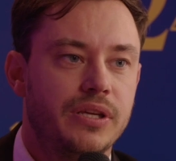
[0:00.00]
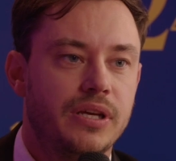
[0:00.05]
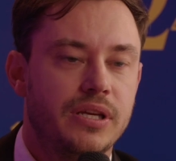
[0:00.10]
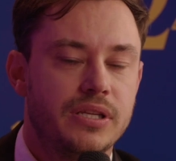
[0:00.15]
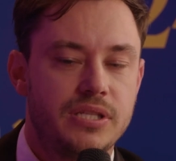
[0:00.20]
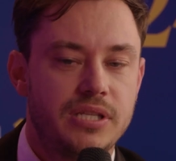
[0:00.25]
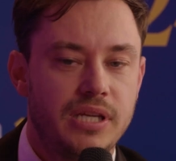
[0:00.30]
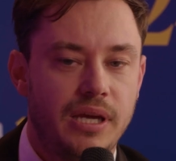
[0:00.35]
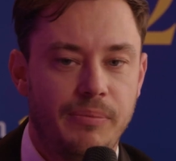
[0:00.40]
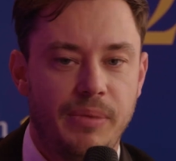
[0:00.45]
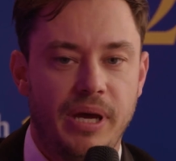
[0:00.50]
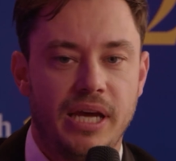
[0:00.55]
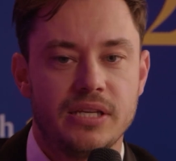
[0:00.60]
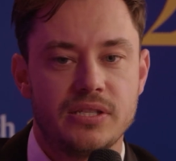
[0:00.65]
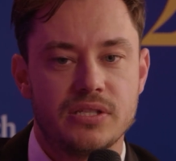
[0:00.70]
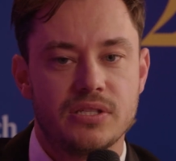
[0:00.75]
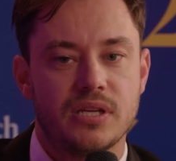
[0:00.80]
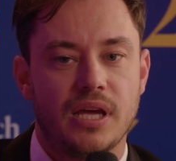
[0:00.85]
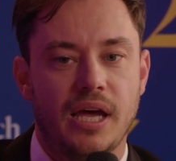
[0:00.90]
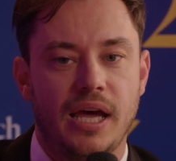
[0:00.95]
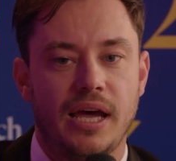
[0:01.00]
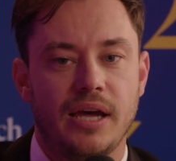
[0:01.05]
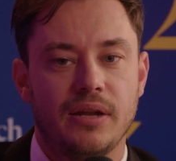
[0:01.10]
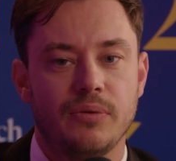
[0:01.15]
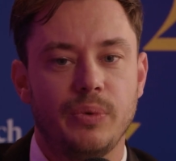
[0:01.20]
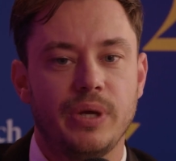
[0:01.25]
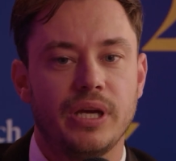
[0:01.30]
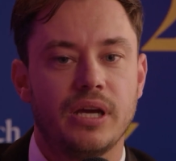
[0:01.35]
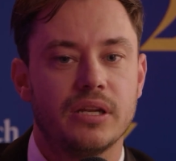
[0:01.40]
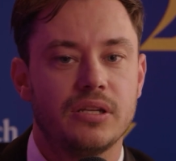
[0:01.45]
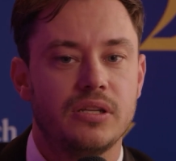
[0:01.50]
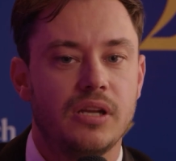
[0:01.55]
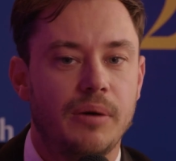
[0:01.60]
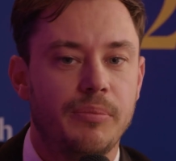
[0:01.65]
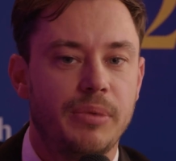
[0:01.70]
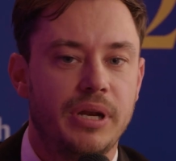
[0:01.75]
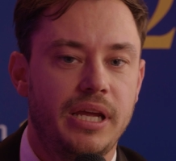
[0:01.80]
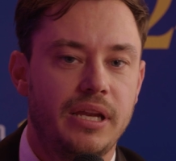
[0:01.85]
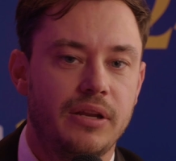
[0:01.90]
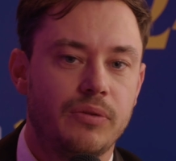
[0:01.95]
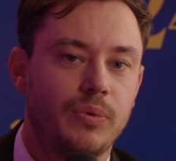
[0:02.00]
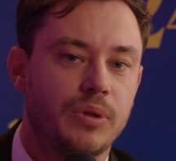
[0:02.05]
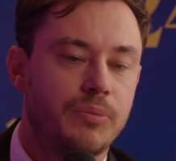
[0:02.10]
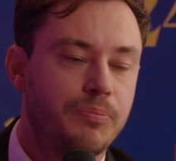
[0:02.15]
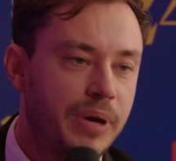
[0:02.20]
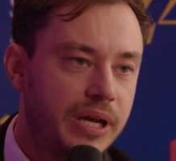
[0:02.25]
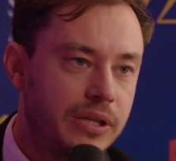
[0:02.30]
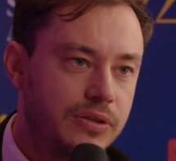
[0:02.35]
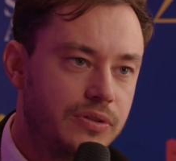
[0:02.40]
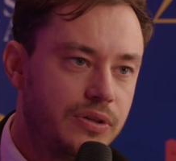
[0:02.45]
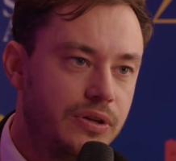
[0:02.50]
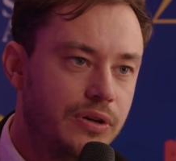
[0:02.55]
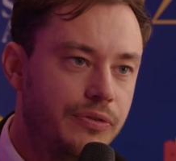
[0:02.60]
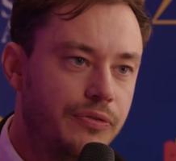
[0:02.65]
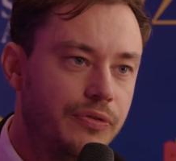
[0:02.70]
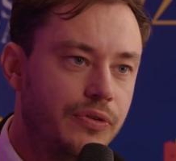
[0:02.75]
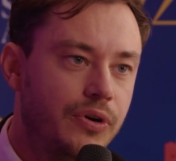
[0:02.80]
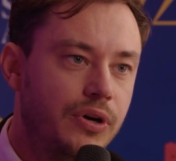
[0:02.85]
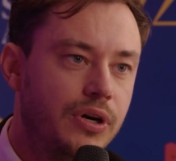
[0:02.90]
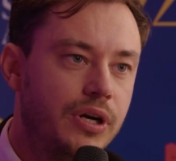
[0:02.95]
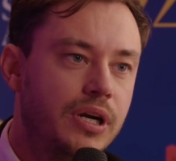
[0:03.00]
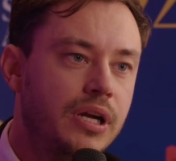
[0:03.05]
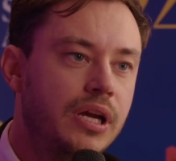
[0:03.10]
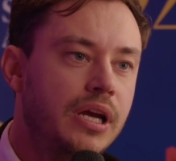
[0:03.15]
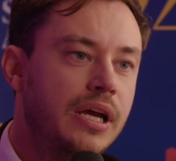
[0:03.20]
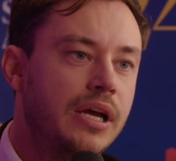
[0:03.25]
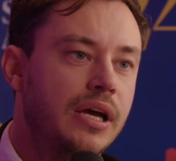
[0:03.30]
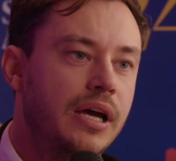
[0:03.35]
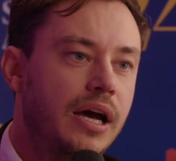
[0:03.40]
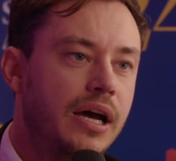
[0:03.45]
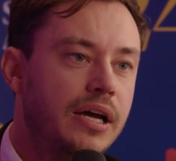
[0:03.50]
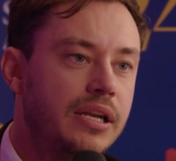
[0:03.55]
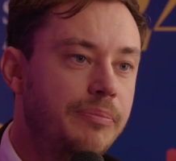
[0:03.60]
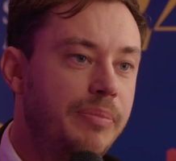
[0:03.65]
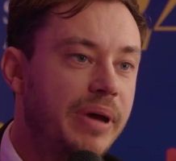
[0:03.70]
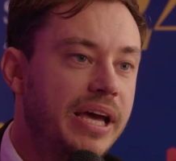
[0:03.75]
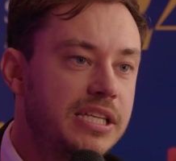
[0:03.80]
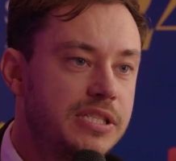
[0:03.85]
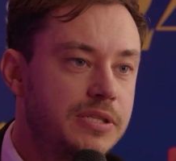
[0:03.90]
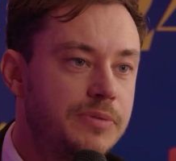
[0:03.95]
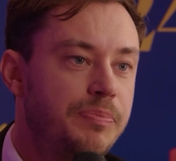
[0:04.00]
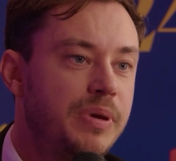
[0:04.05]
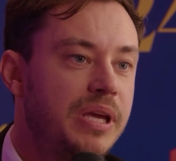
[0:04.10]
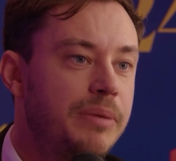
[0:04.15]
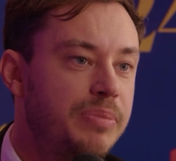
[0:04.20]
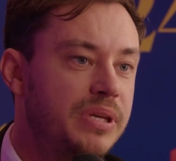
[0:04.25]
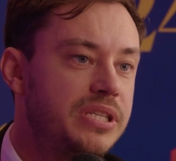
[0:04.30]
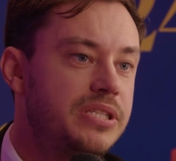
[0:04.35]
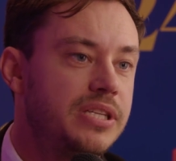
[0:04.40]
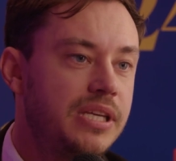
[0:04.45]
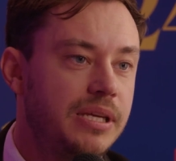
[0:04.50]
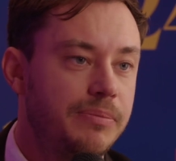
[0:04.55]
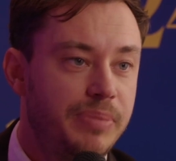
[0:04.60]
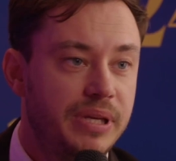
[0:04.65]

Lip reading: CMS, and we got nominated with Producthero for the best PPC